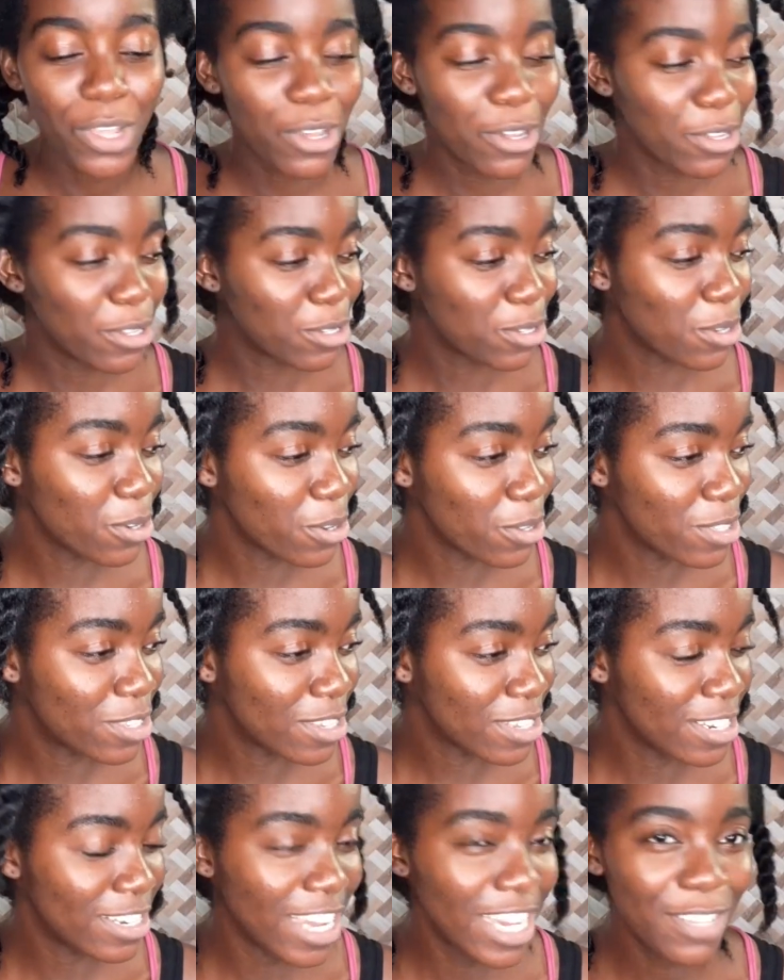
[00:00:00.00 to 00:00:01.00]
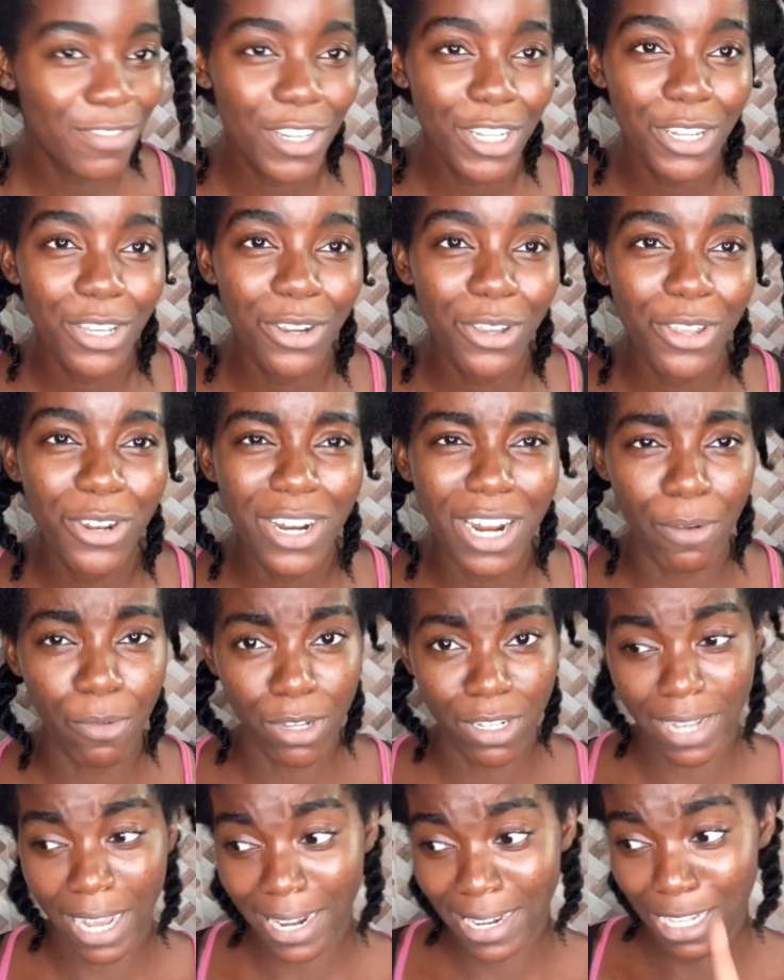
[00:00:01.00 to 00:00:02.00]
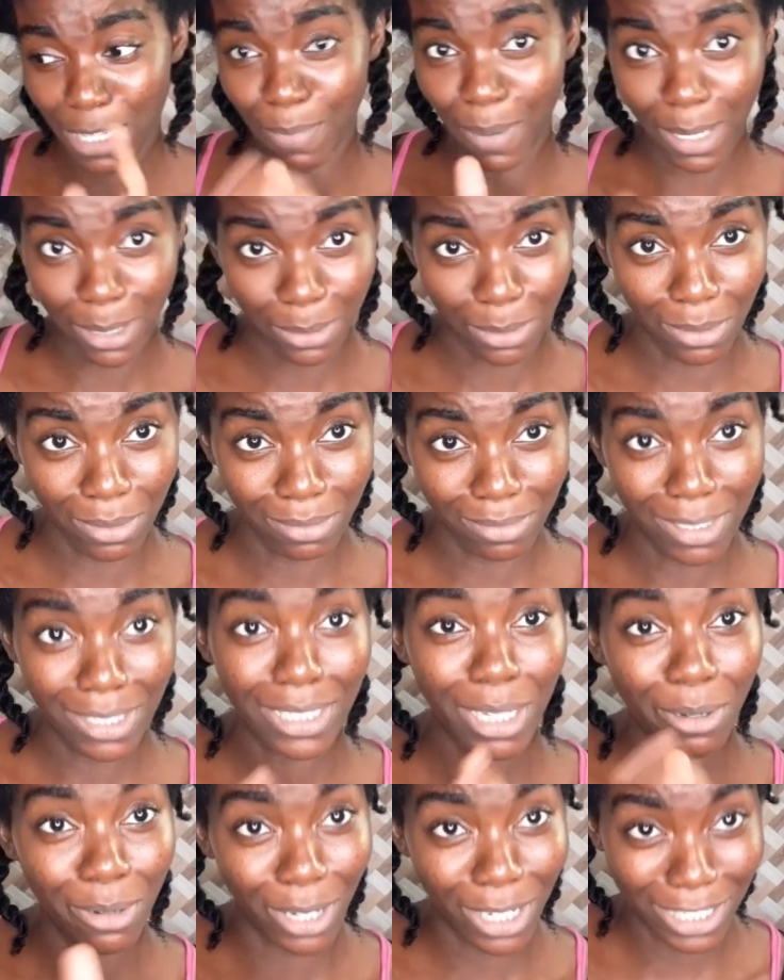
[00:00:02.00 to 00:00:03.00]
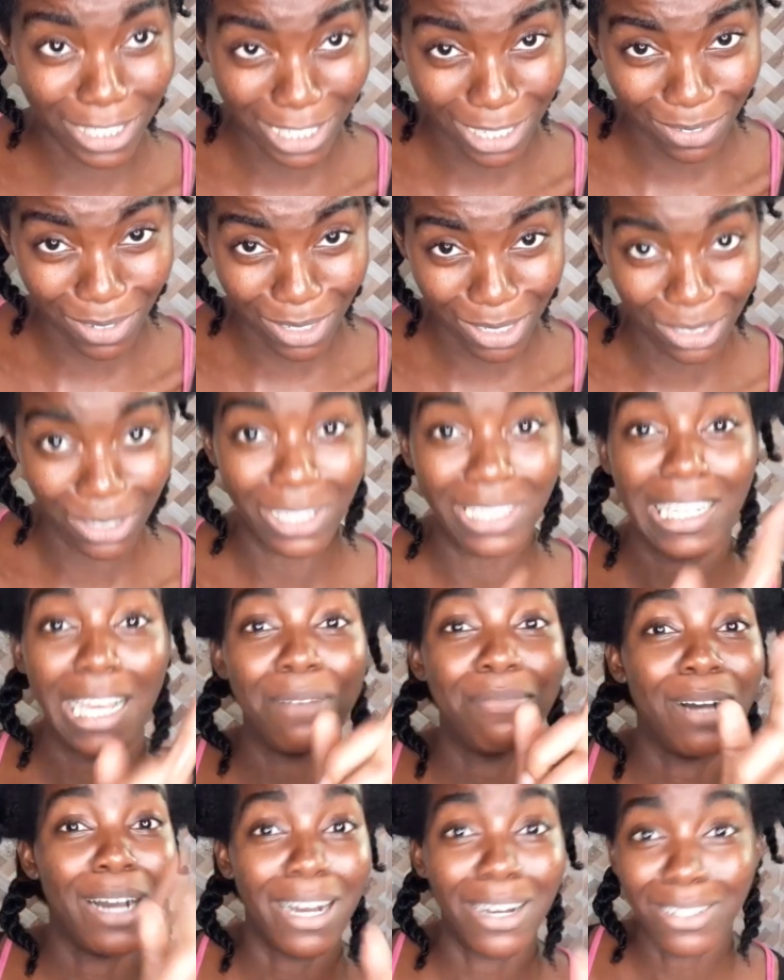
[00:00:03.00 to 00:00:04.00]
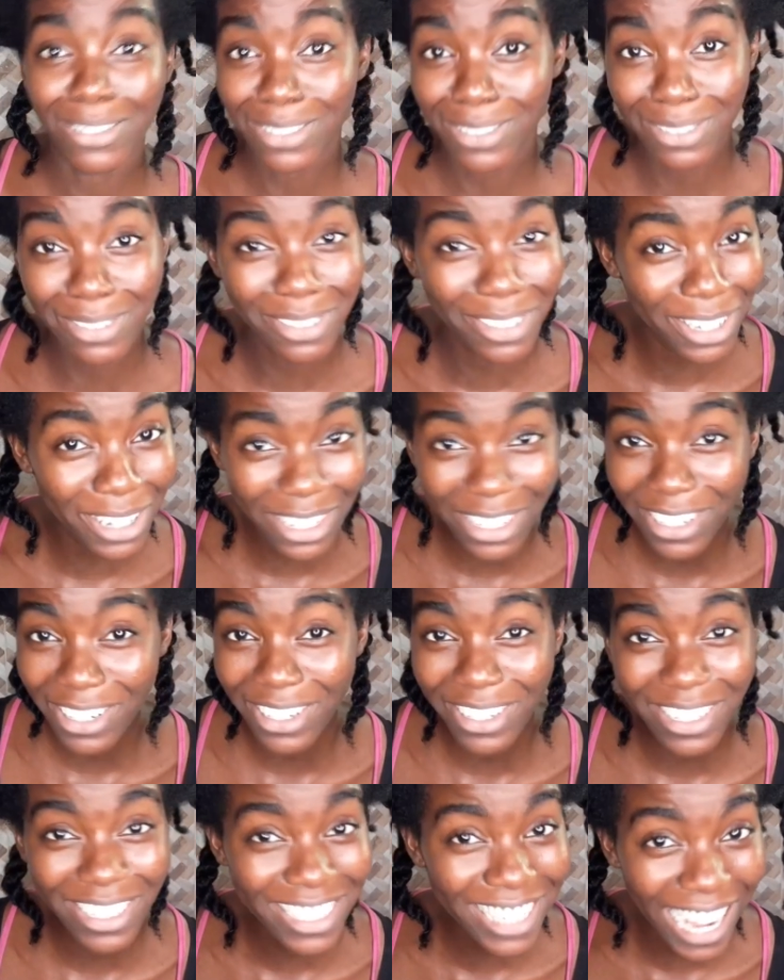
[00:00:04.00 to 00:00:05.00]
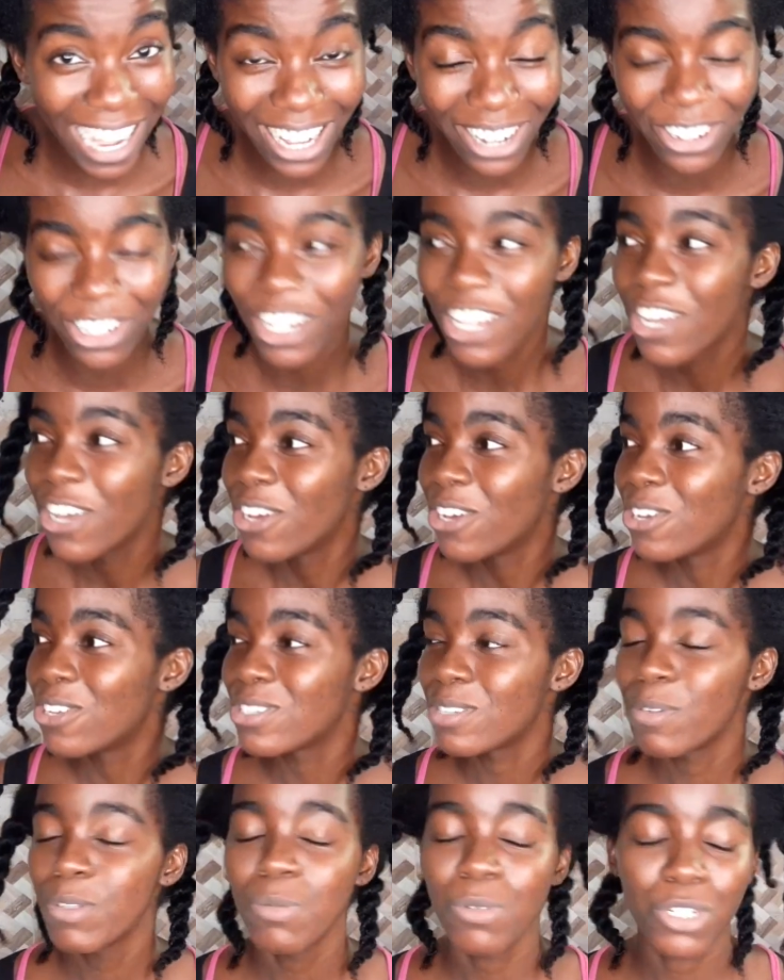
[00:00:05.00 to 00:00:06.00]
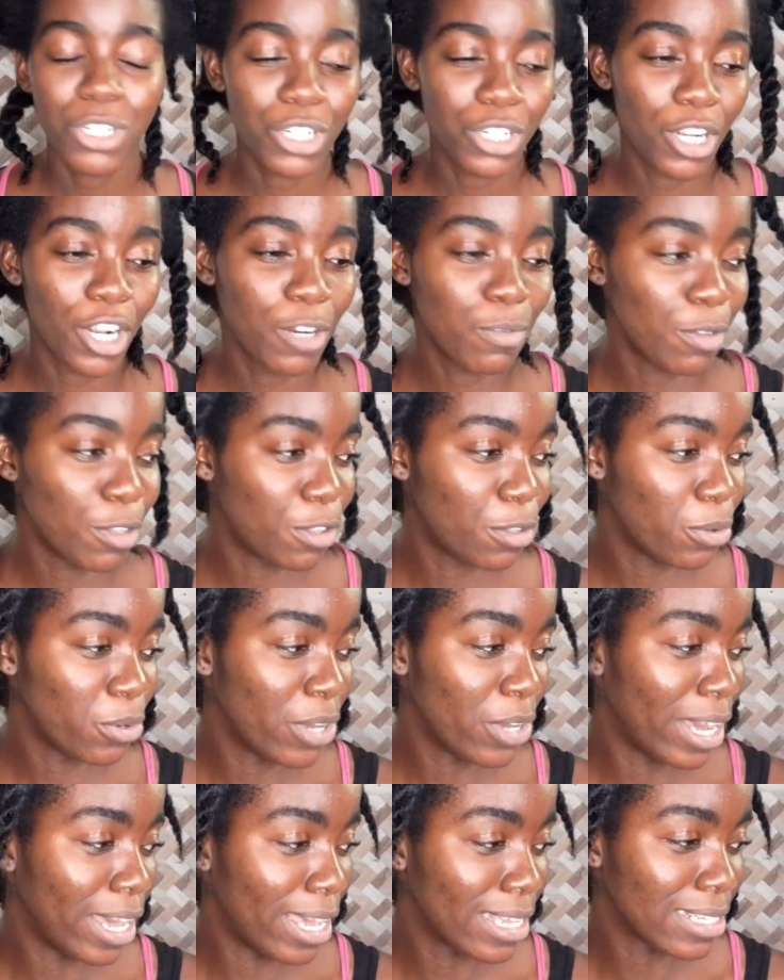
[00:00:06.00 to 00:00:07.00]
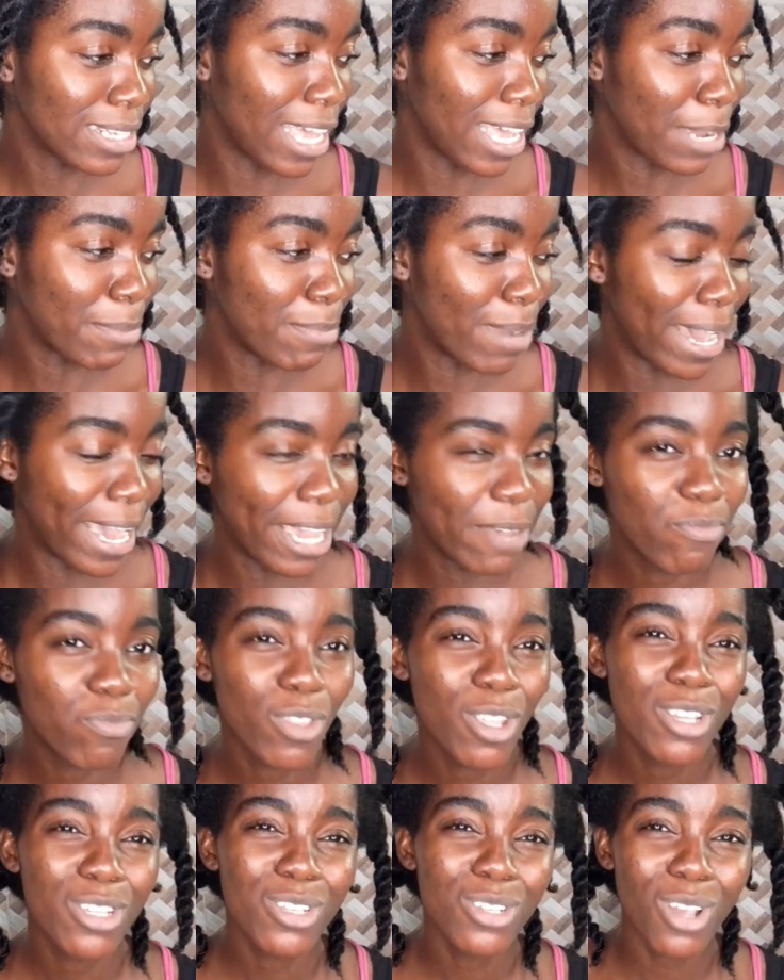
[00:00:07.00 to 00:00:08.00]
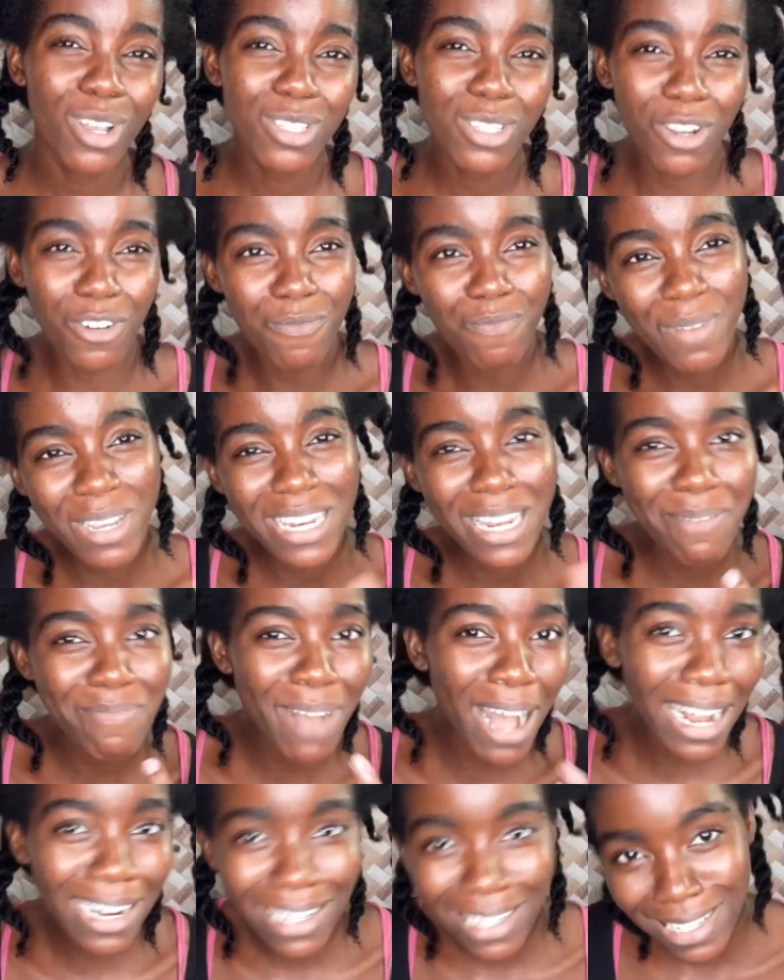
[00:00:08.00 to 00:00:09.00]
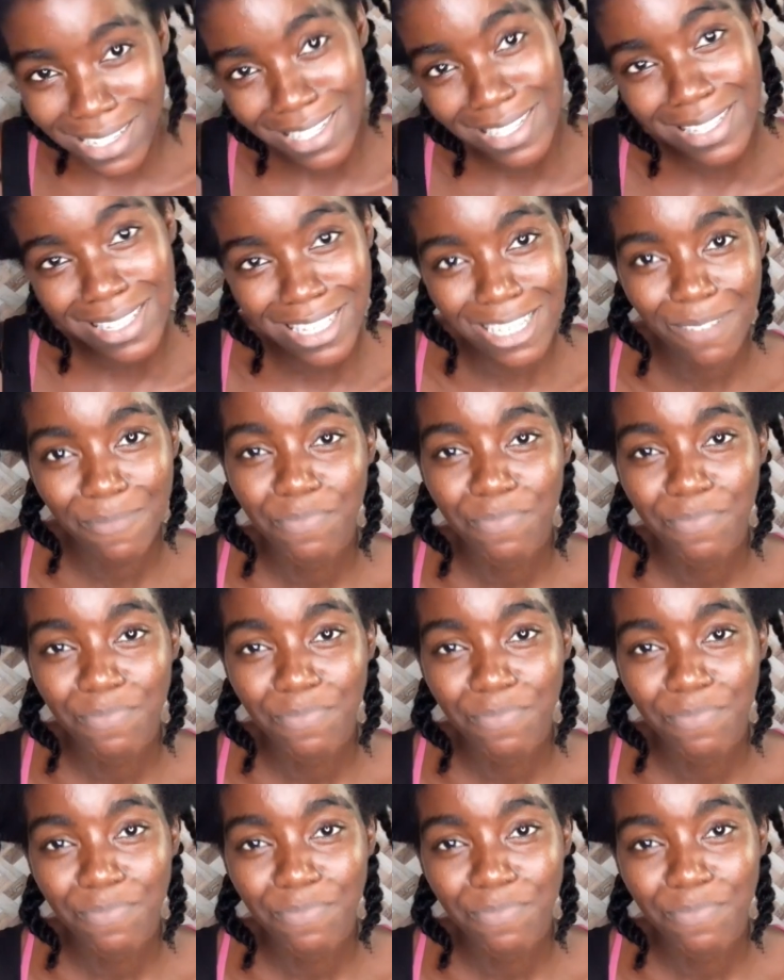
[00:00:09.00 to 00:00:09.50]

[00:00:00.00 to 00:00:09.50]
So today's video, you know that once you're in this bathroom, it's a one day video, is about to go down. So I'm going to be sharing with you guys like my sort of minimalist